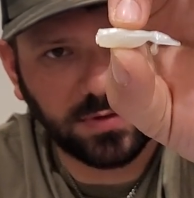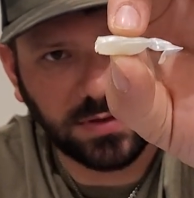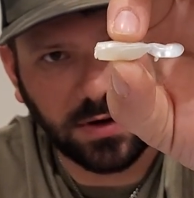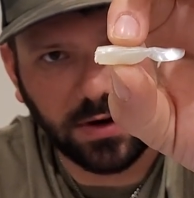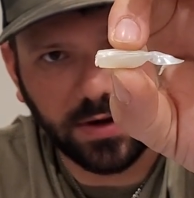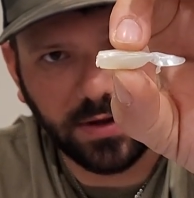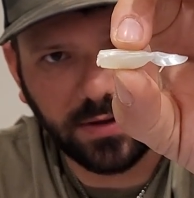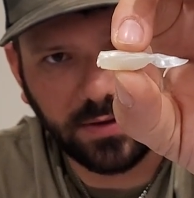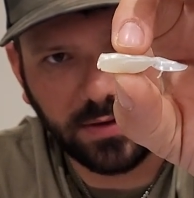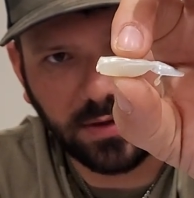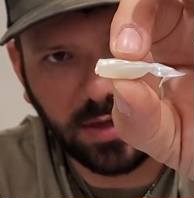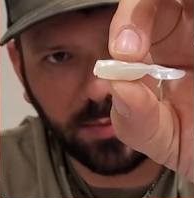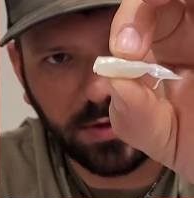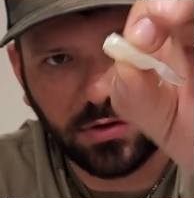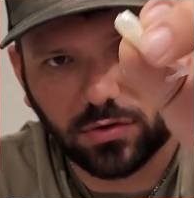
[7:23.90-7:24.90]
sorry,
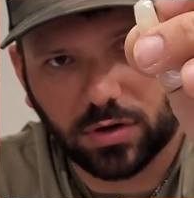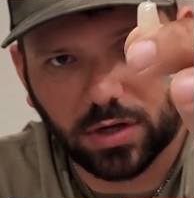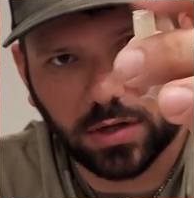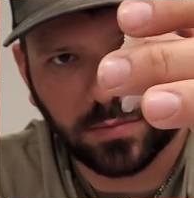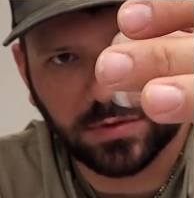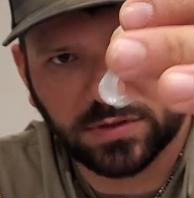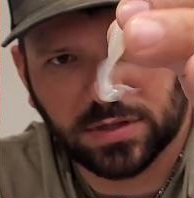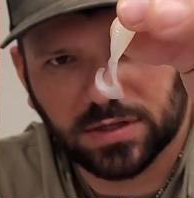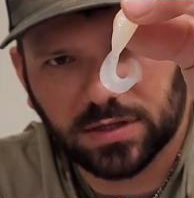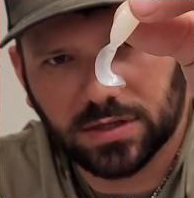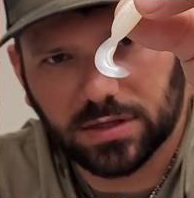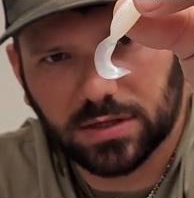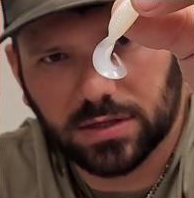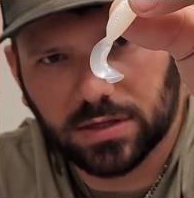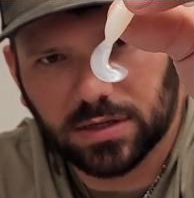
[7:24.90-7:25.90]
guppy grubs.
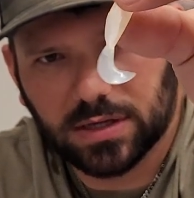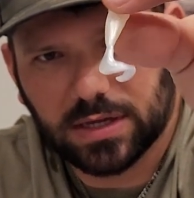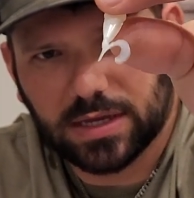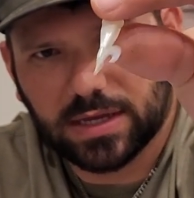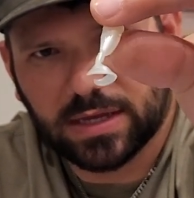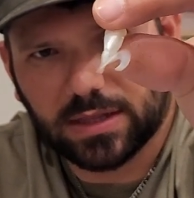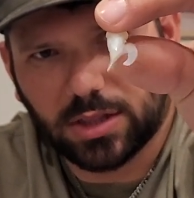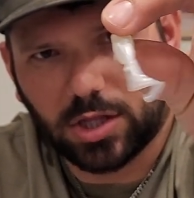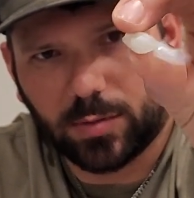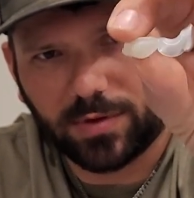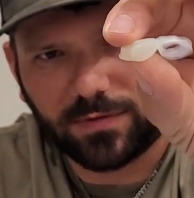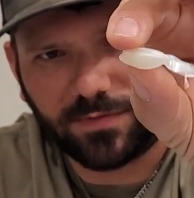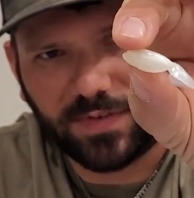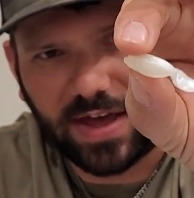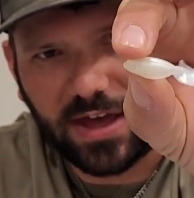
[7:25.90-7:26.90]
A little
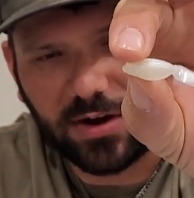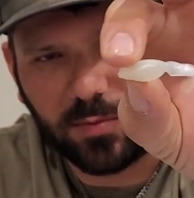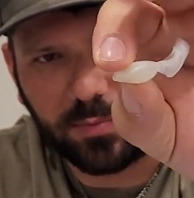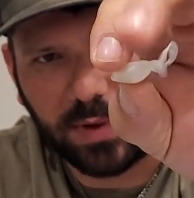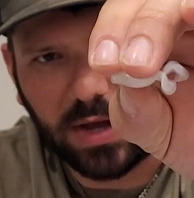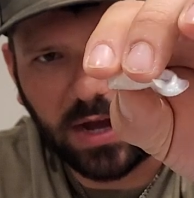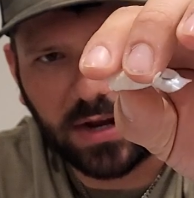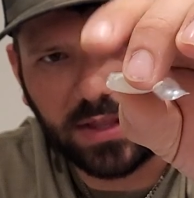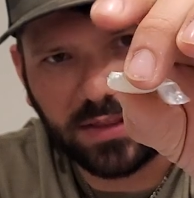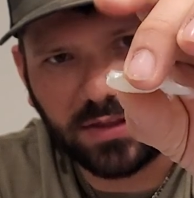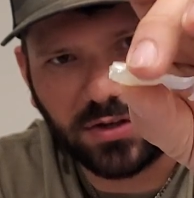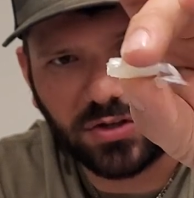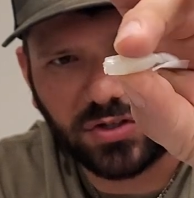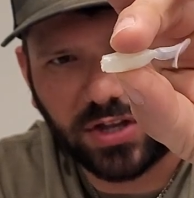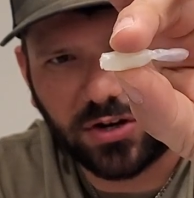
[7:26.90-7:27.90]
bit fatter body than
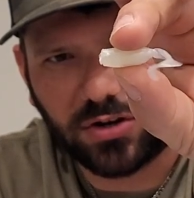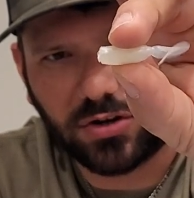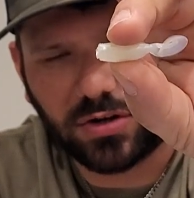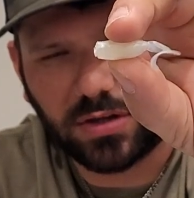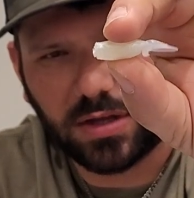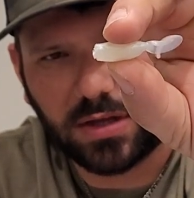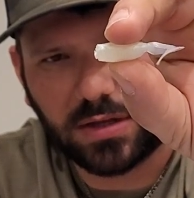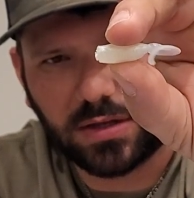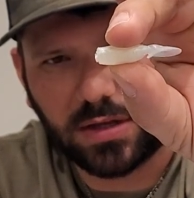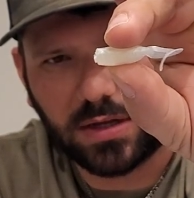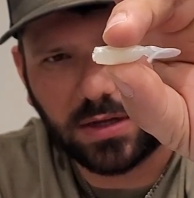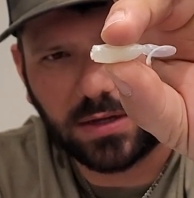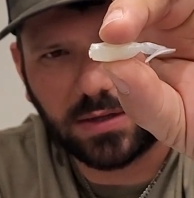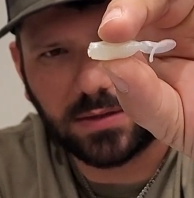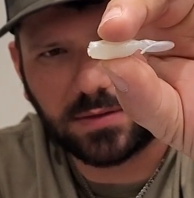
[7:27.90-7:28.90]
your standard
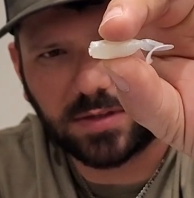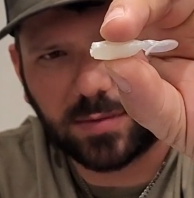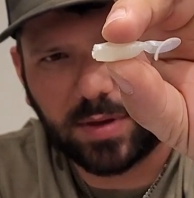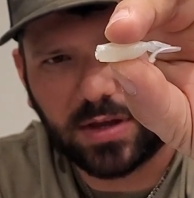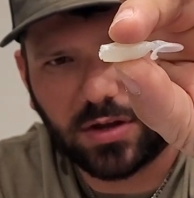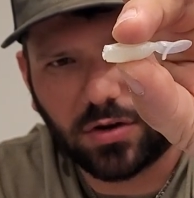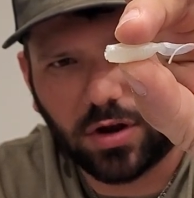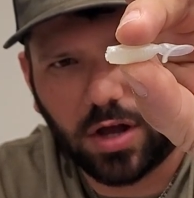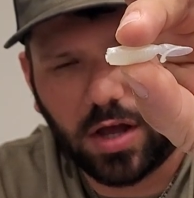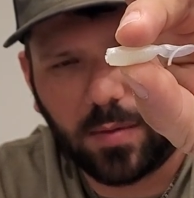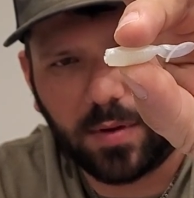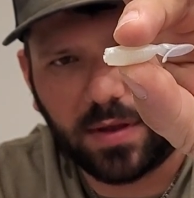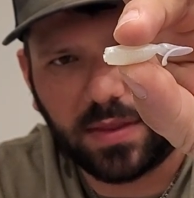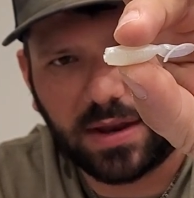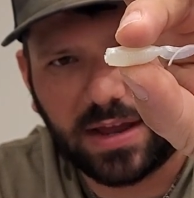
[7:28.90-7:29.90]
Z-Man grub,
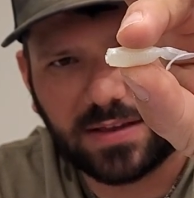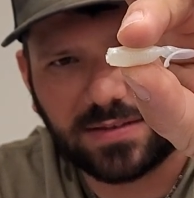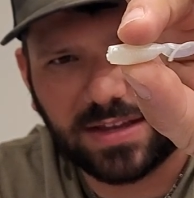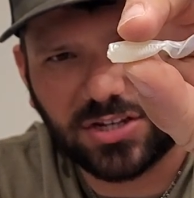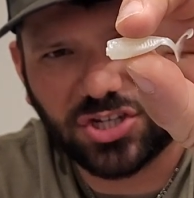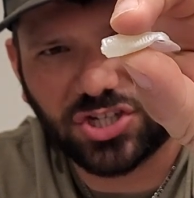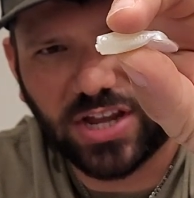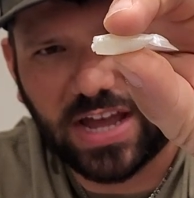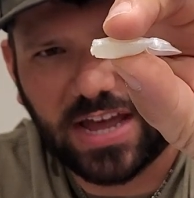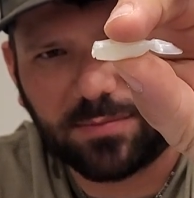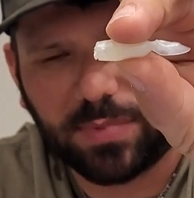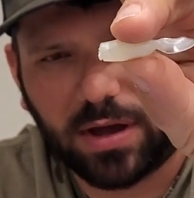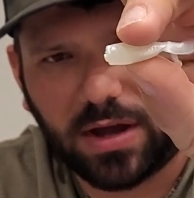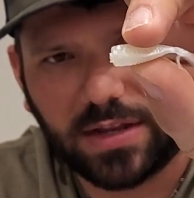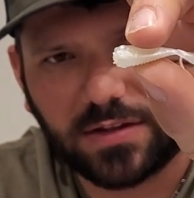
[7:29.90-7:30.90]
and it has that shad
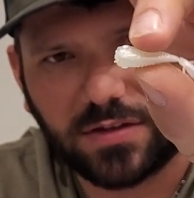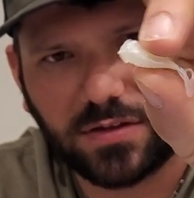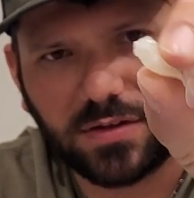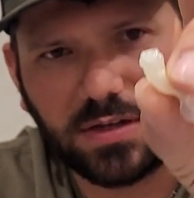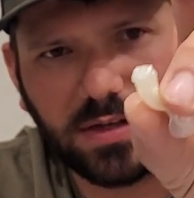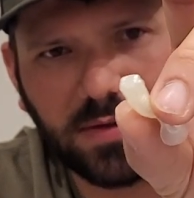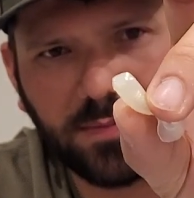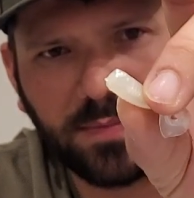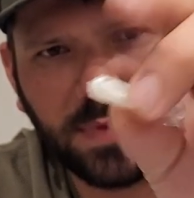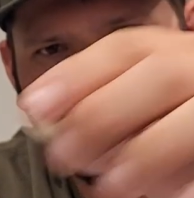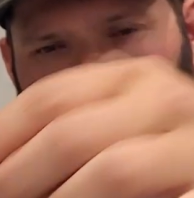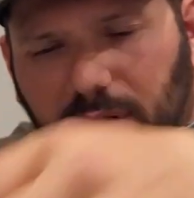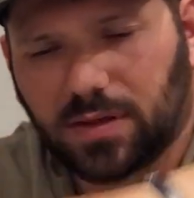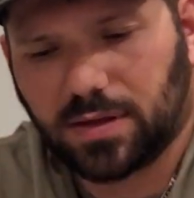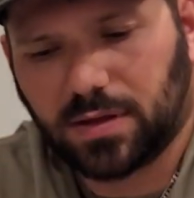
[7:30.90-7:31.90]
body to it.
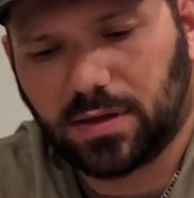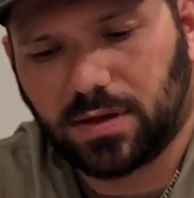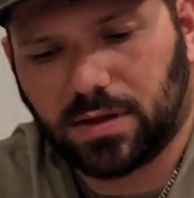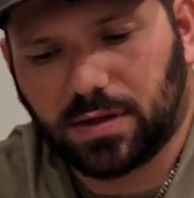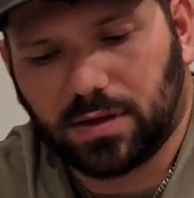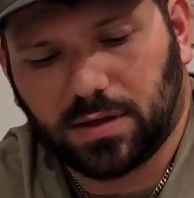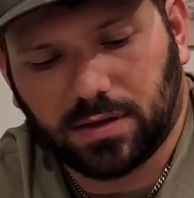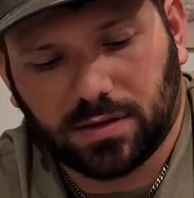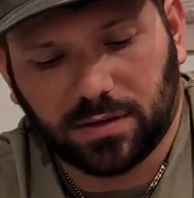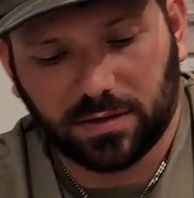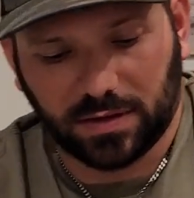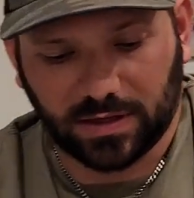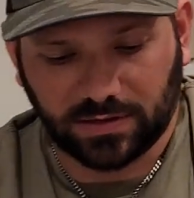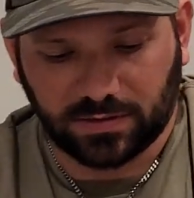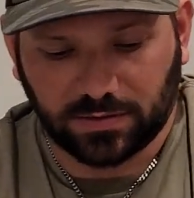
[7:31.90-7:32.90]

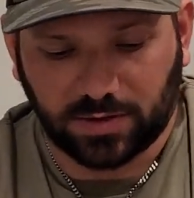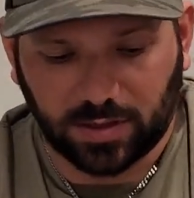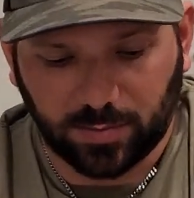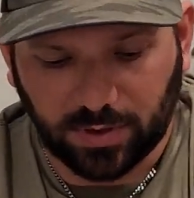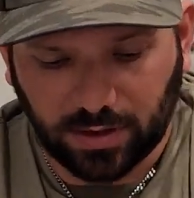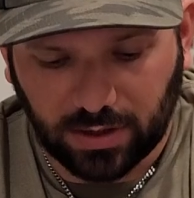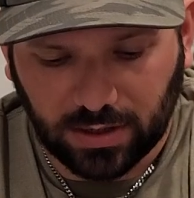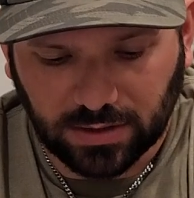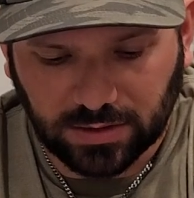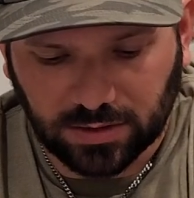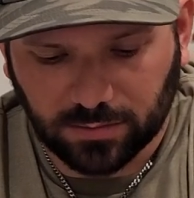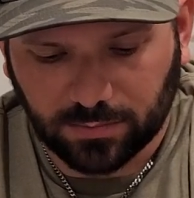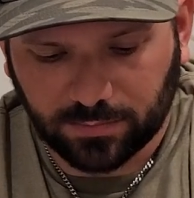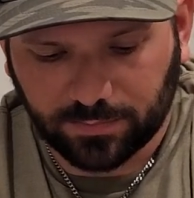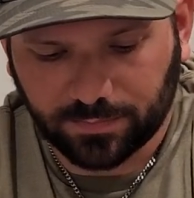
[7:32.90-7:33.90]
This is going to be
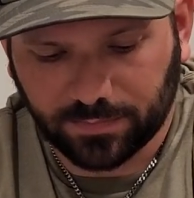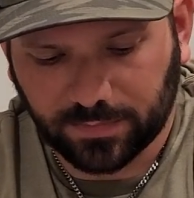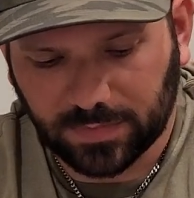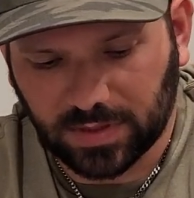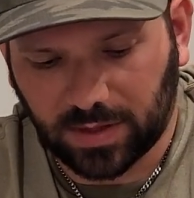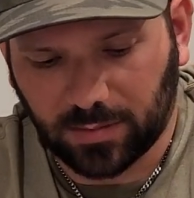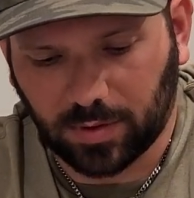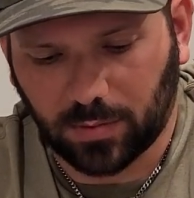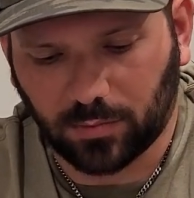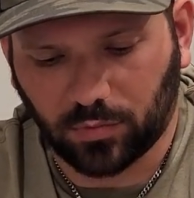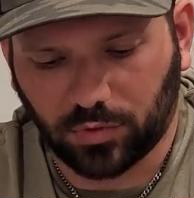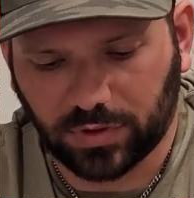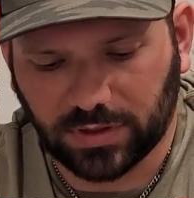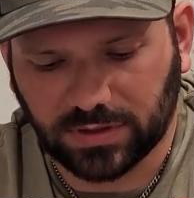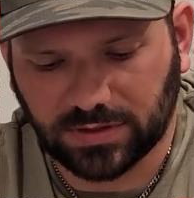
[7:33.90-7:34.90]
awesome. I'm
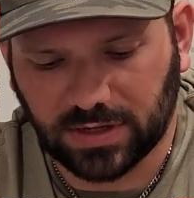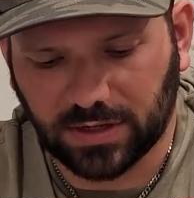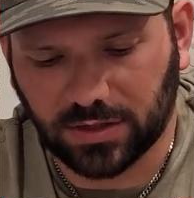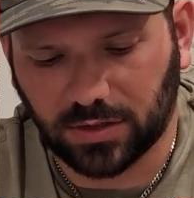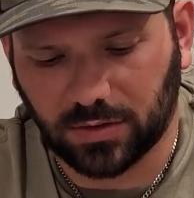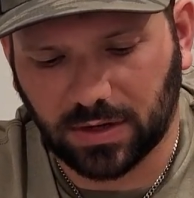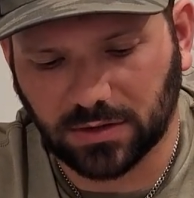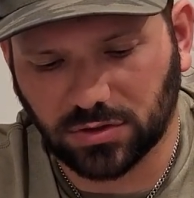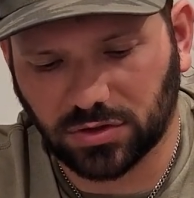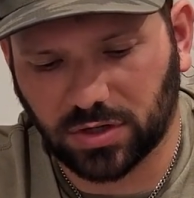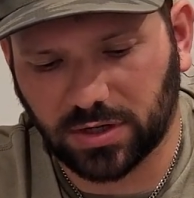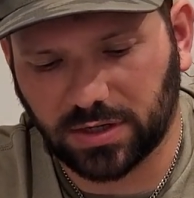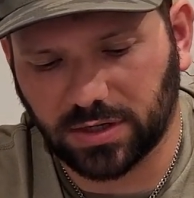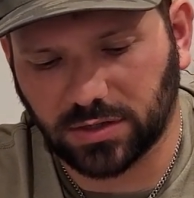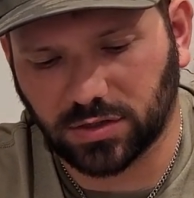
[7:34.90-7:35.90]
really excited to go out and try
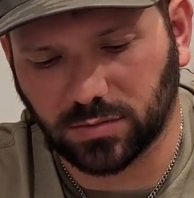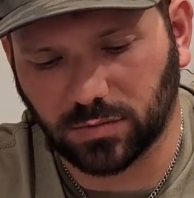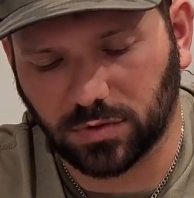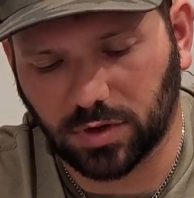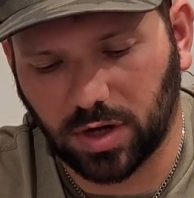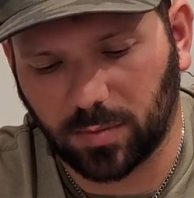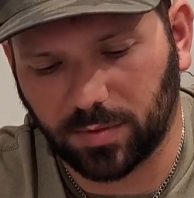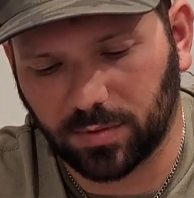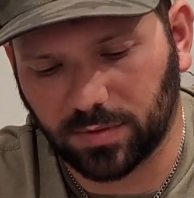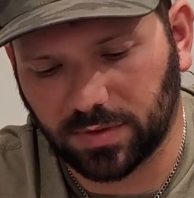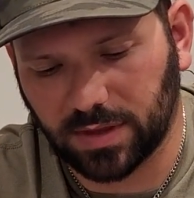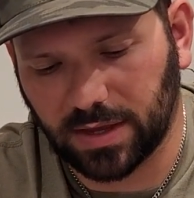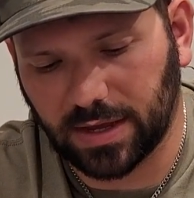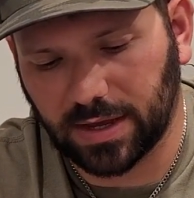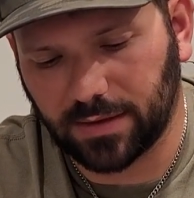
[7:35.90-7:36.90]
and catch some crappie with
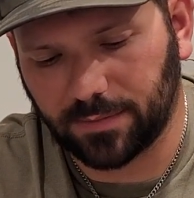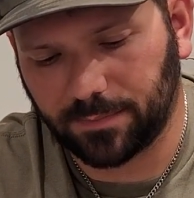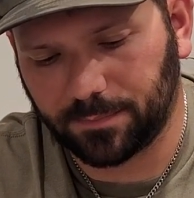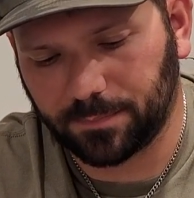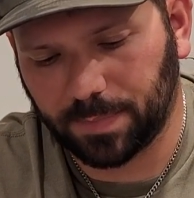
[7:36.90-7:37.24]
that.